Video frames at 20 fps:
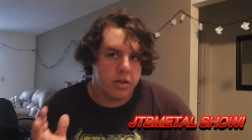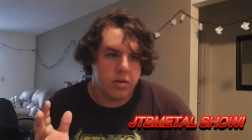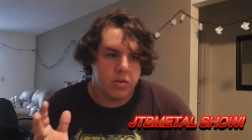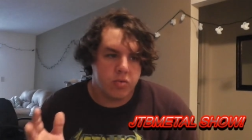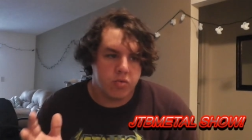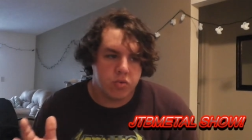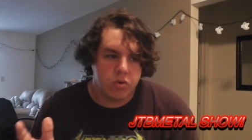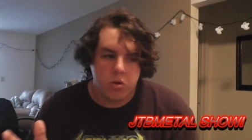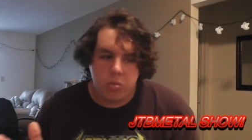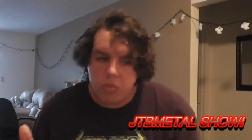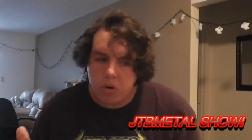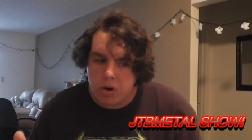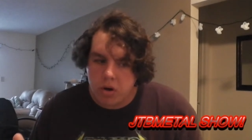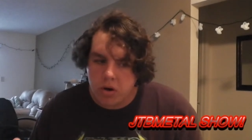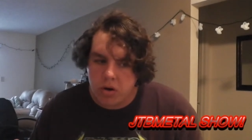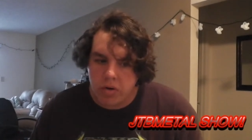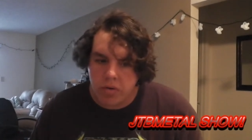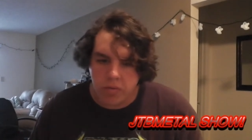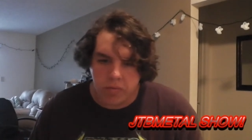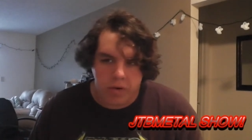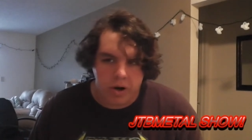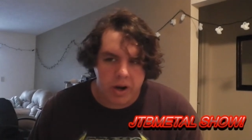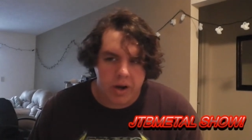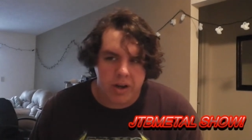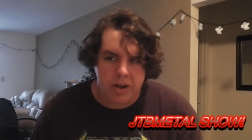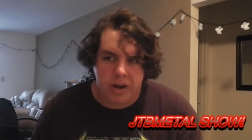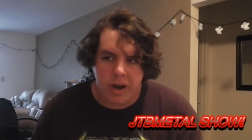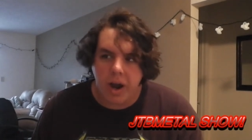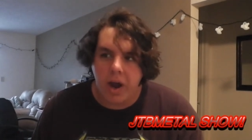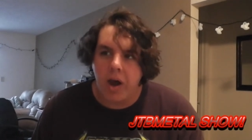rumor
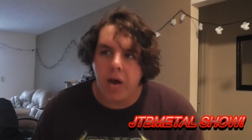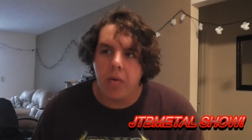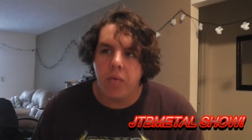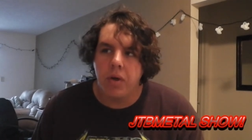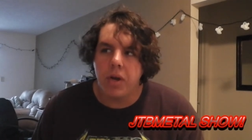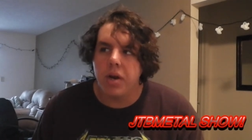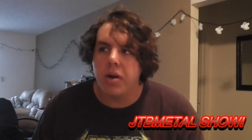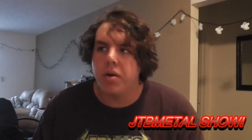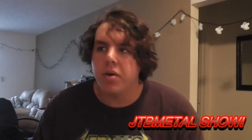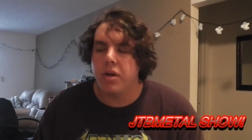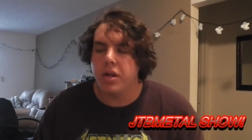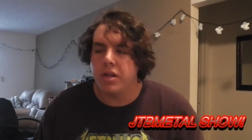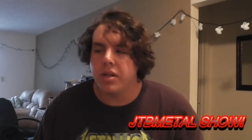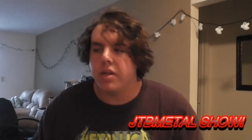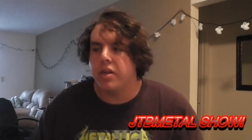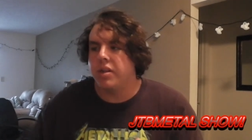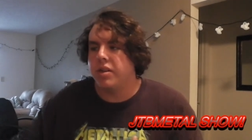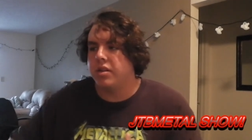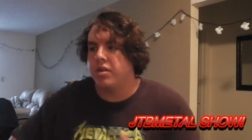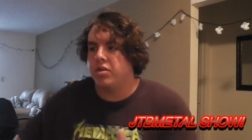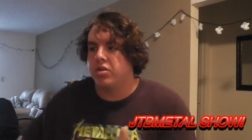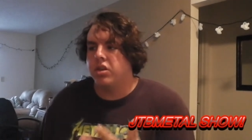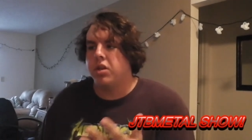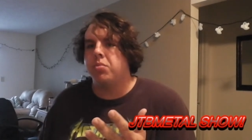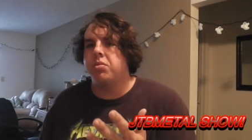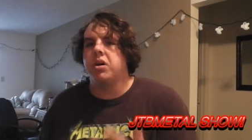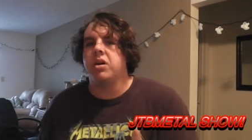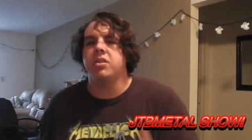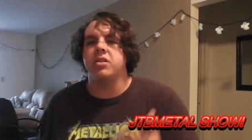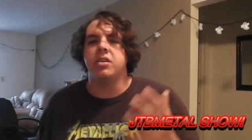right now, we don't, it, it,
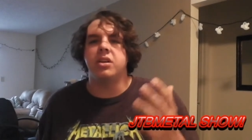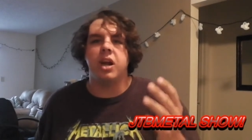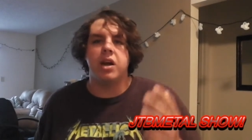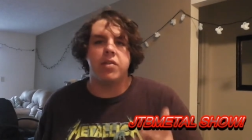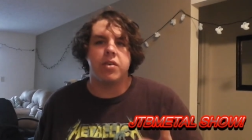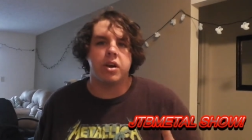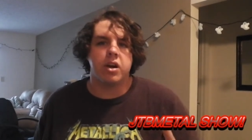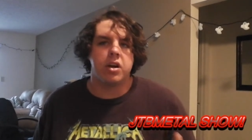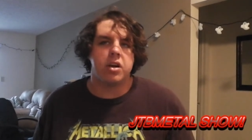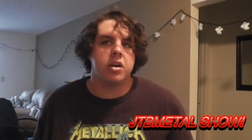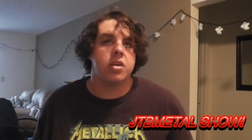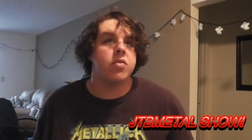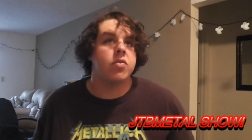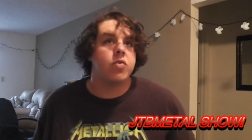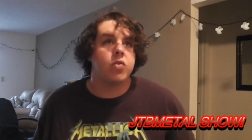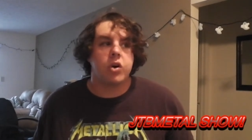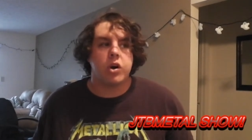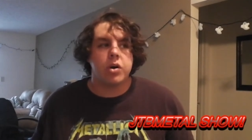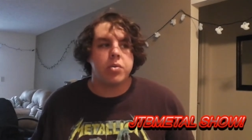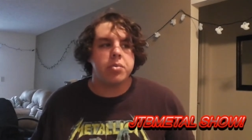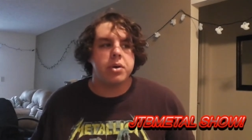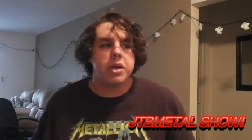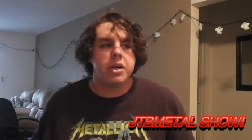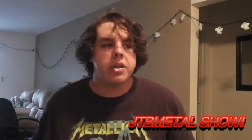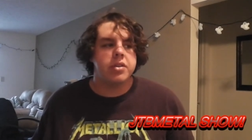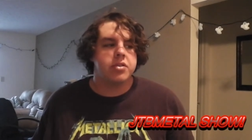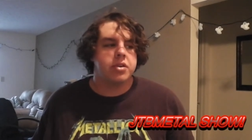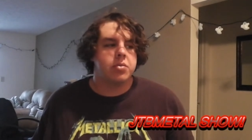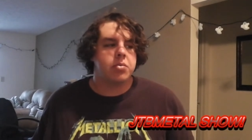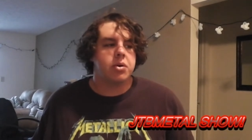Slipknot's never going to confirm
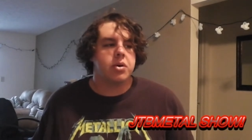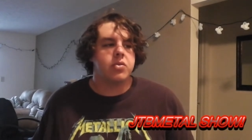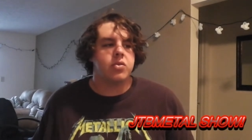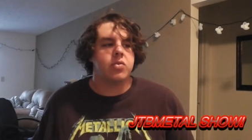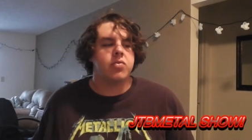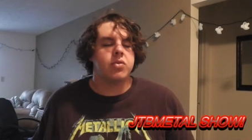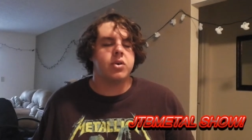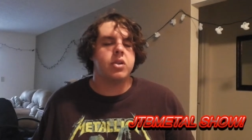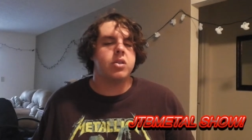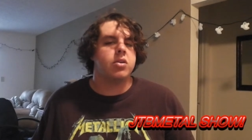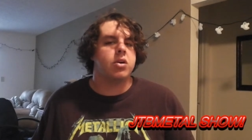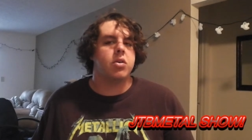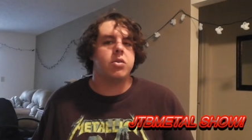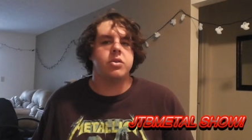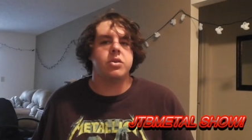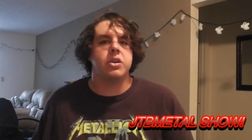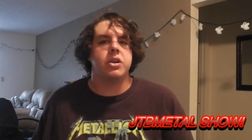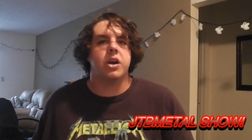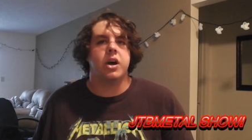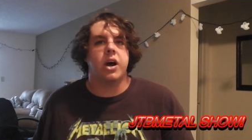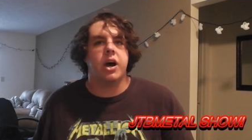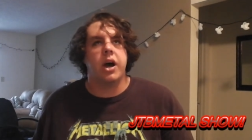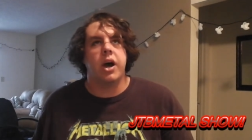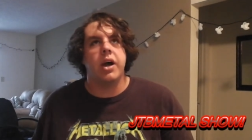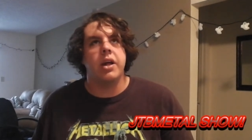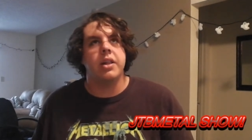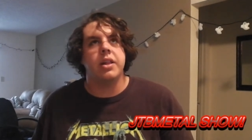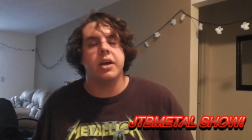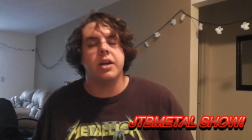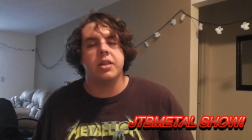it, supposedly. They're always going to
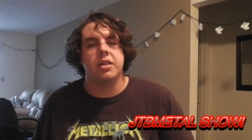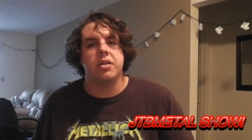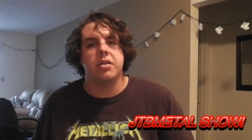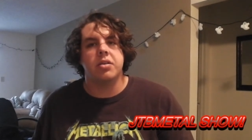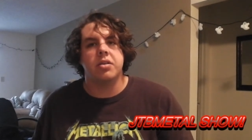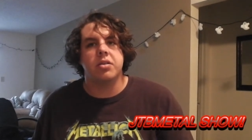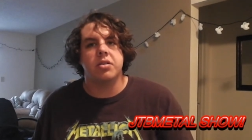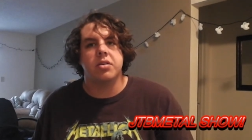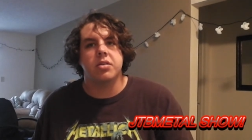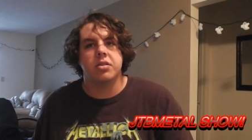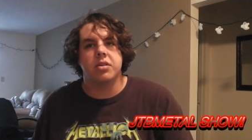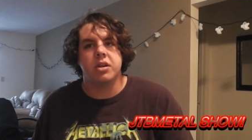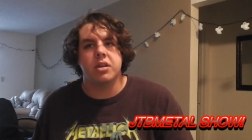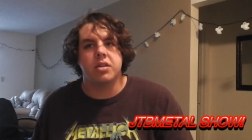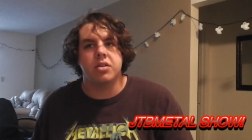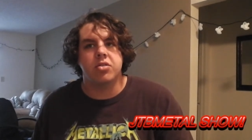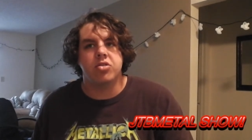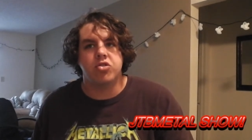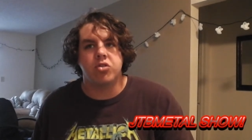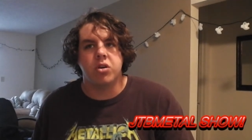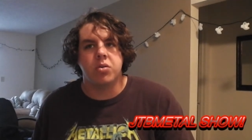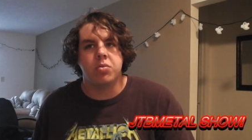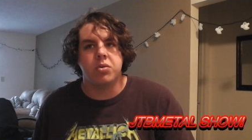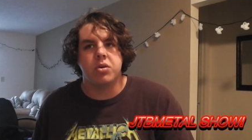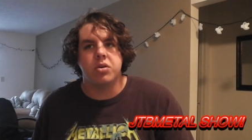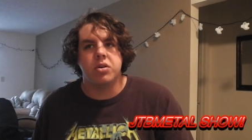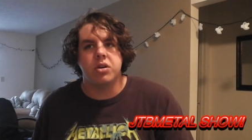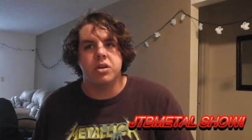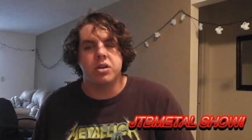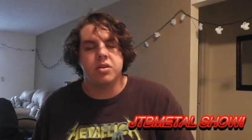hide that their, that their
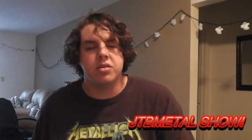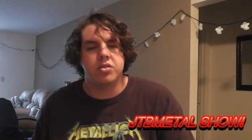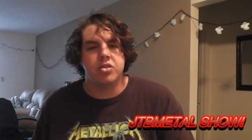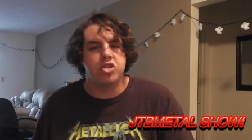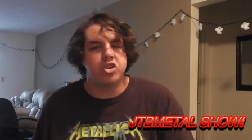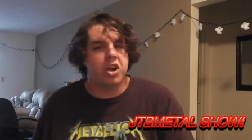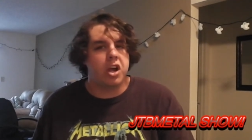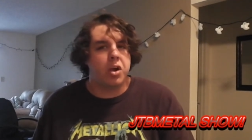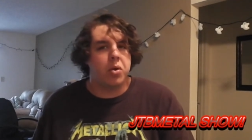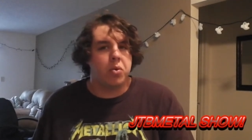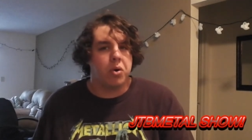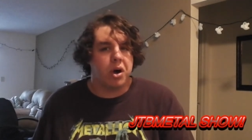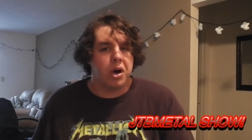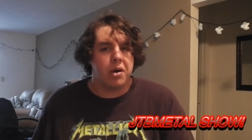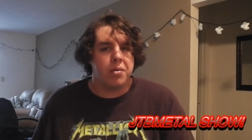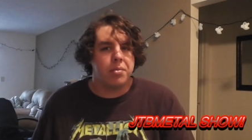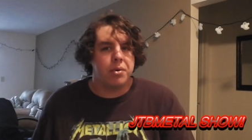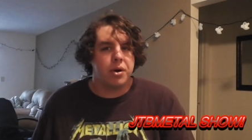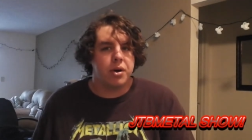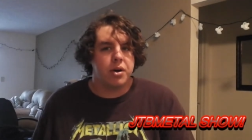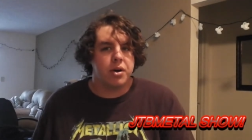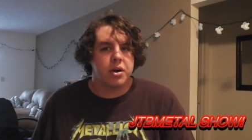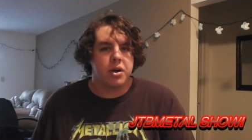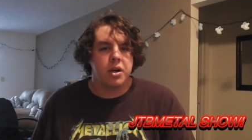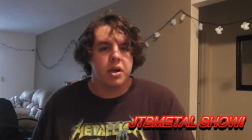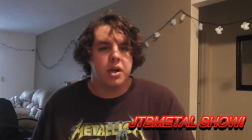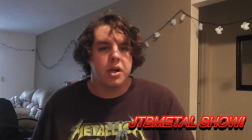drummer is Jay Weinberg.